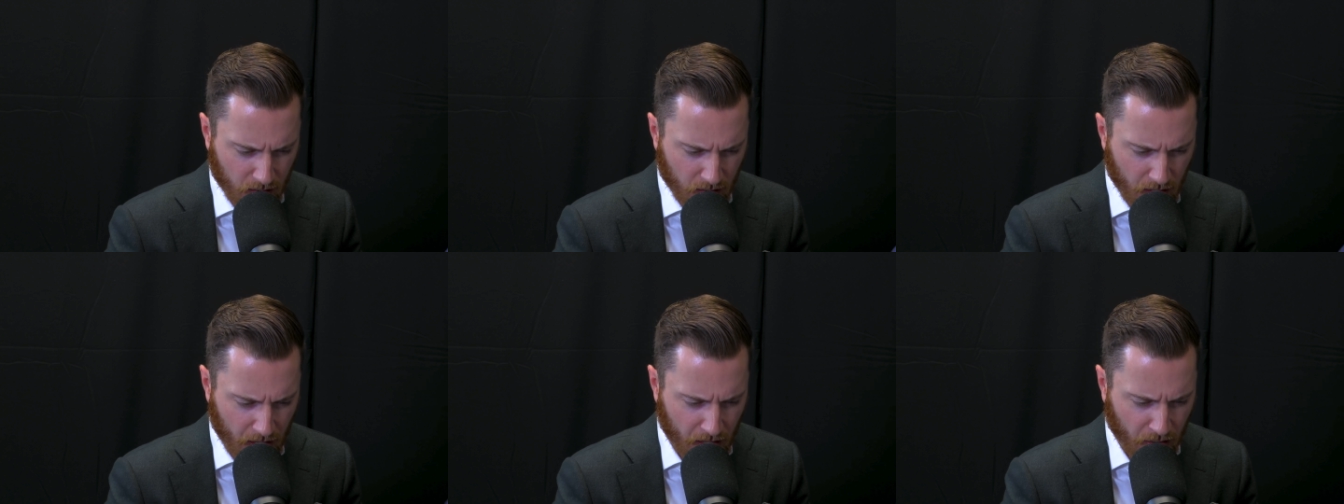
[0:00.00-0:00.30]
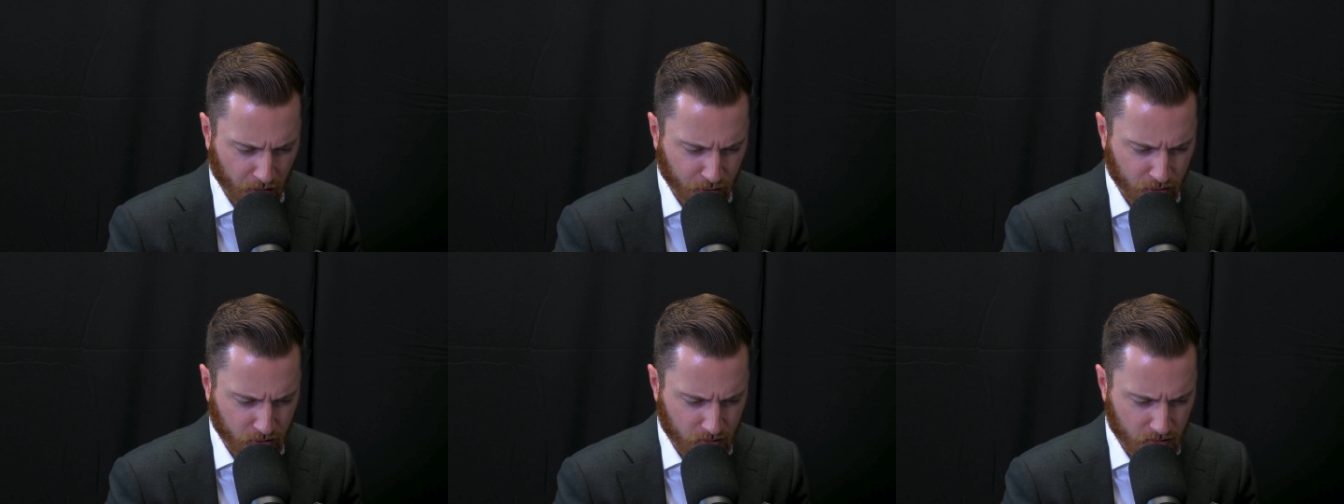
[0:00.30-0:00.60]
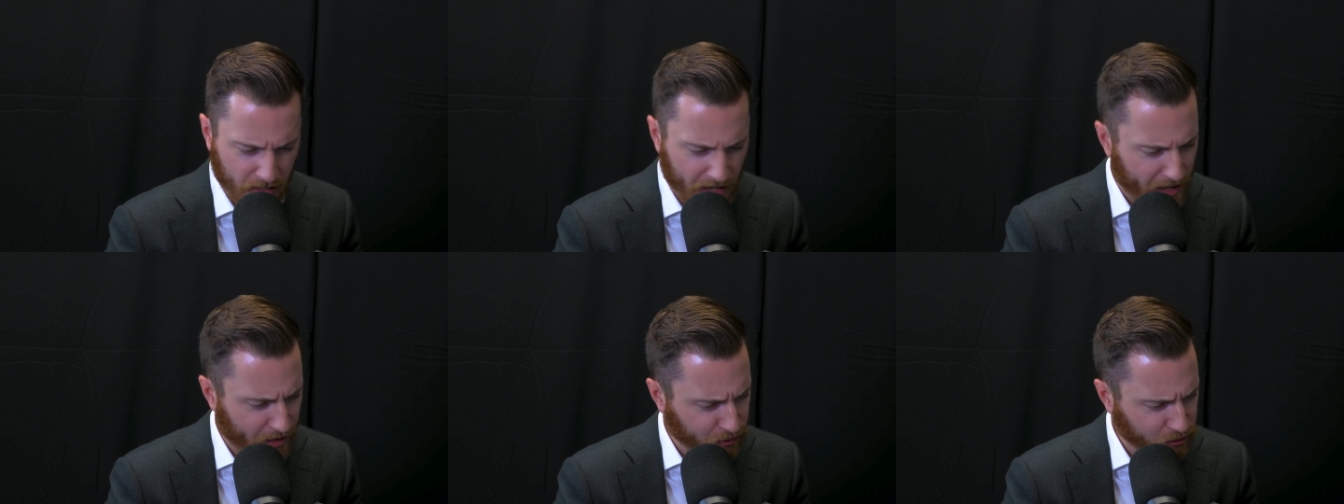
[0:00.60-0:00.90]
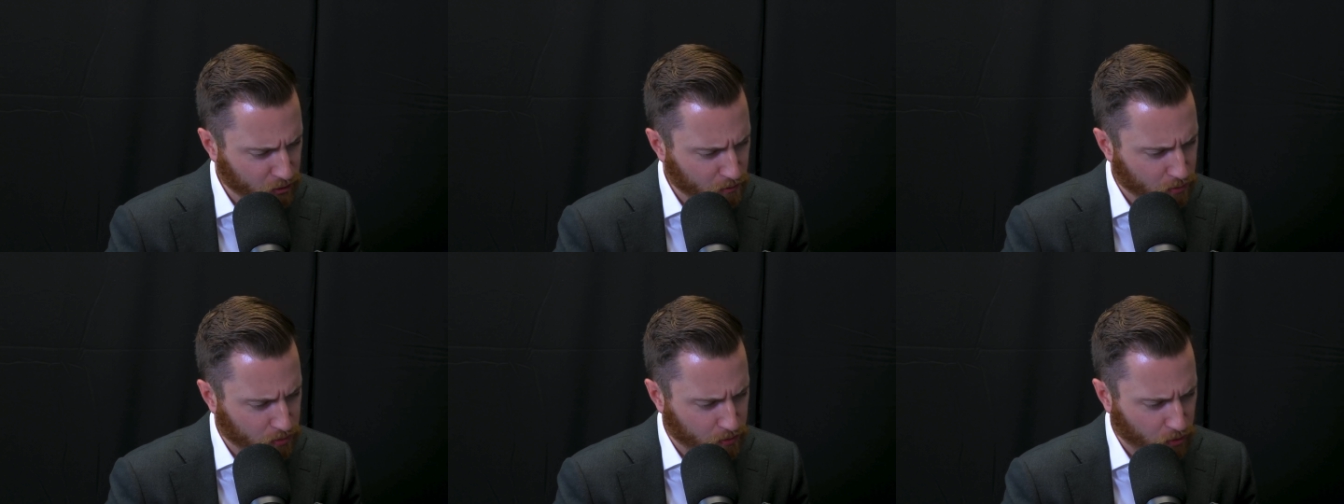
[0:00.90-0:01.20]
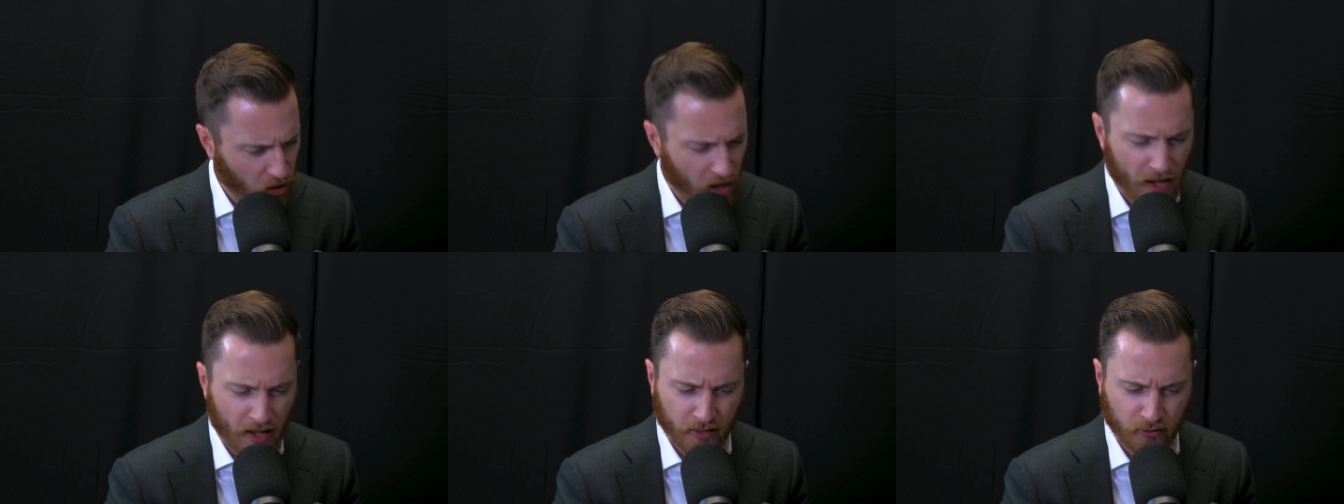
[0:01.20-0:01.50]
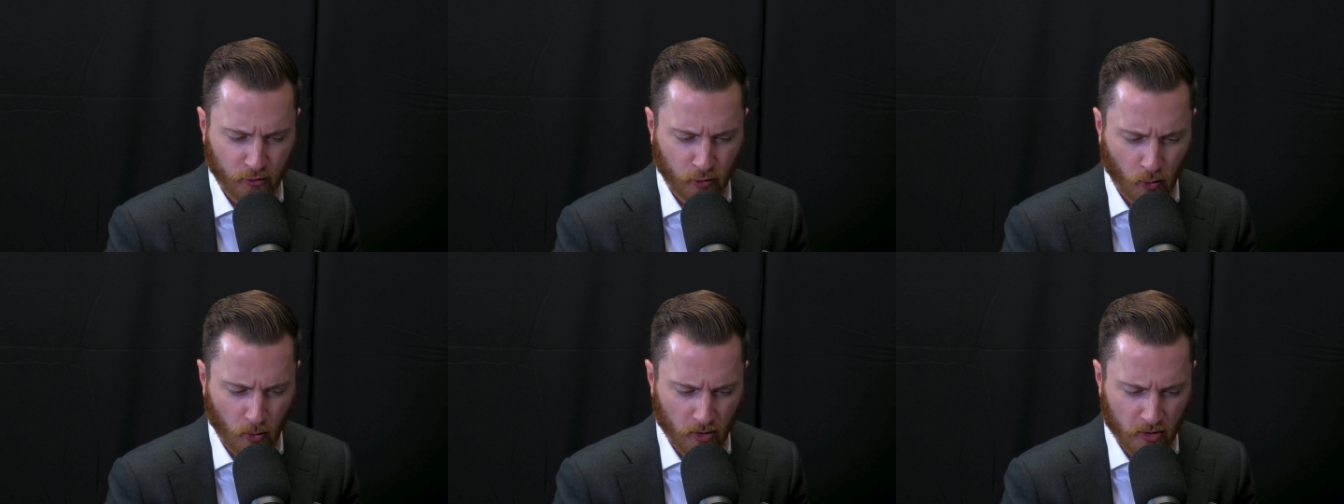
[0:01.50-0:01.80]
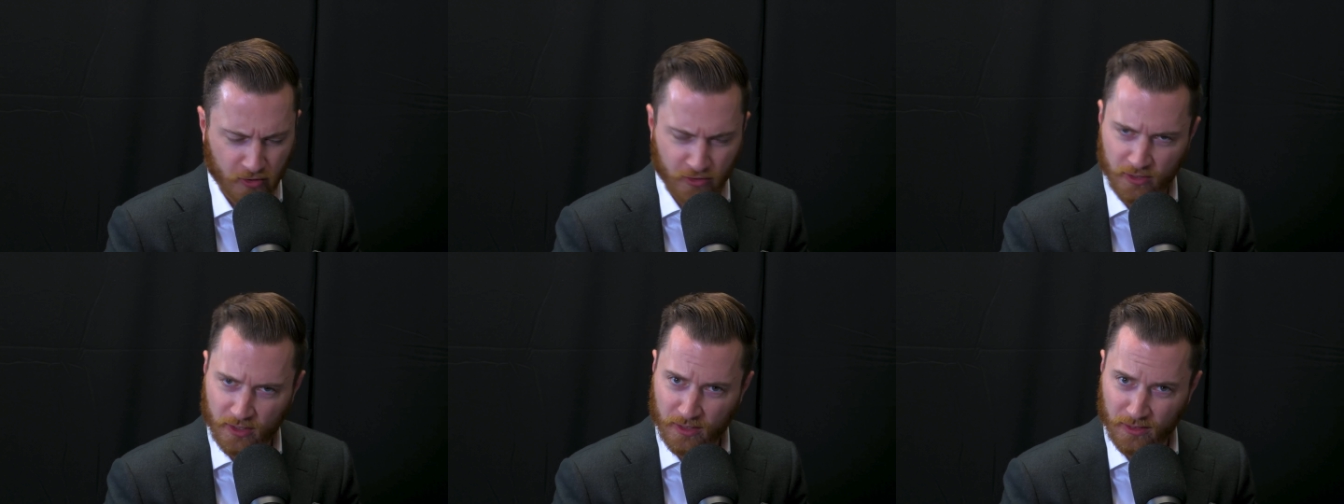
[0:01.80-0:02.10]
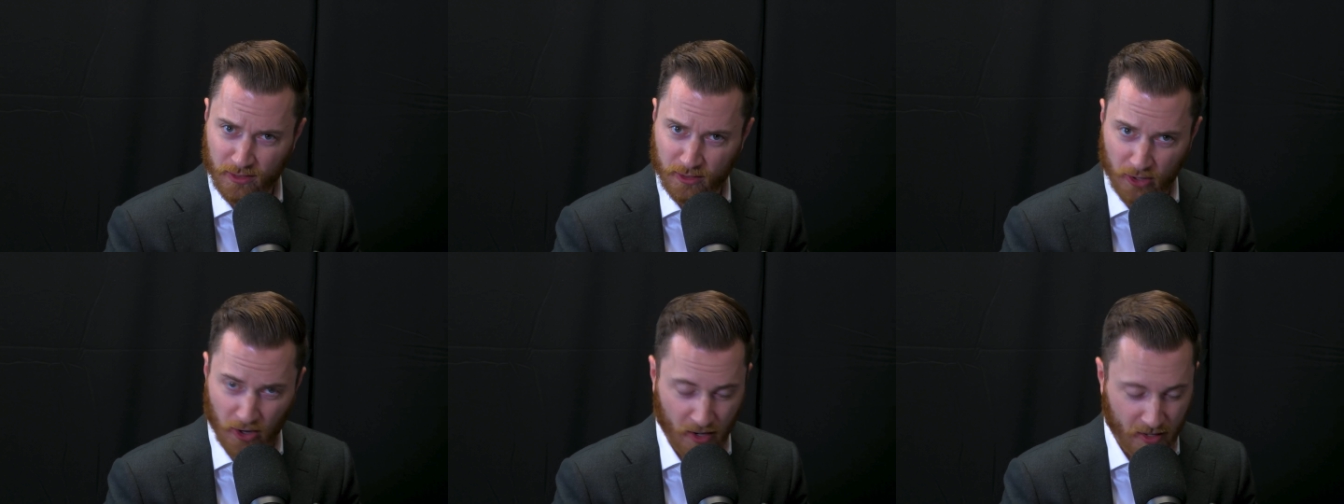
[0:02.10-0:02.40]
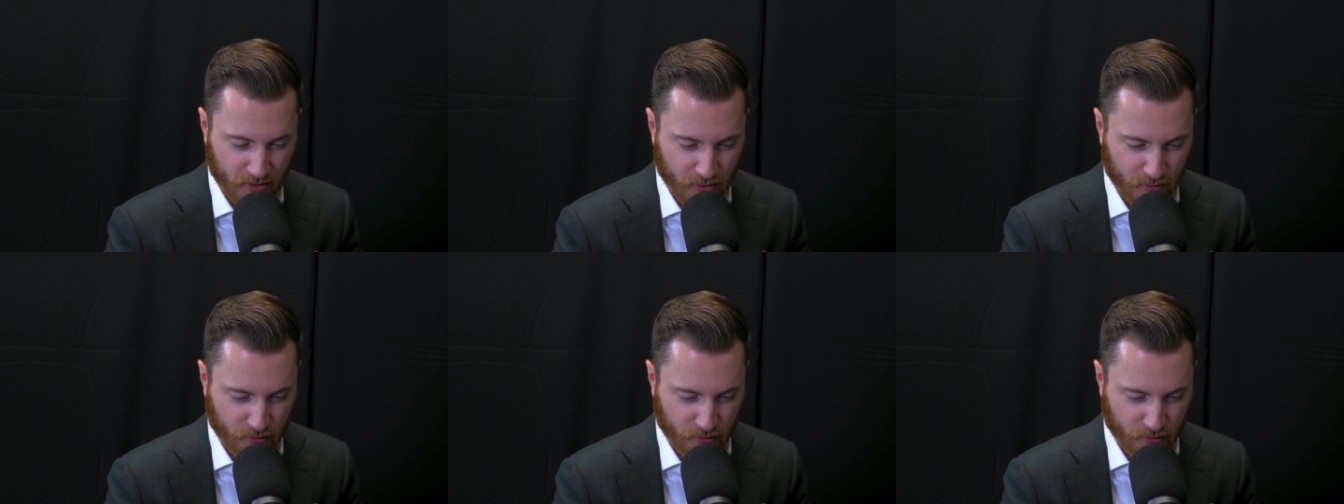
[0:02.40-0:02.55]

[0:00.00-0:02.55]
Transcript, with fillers: Aldabra tortoises. Sorry,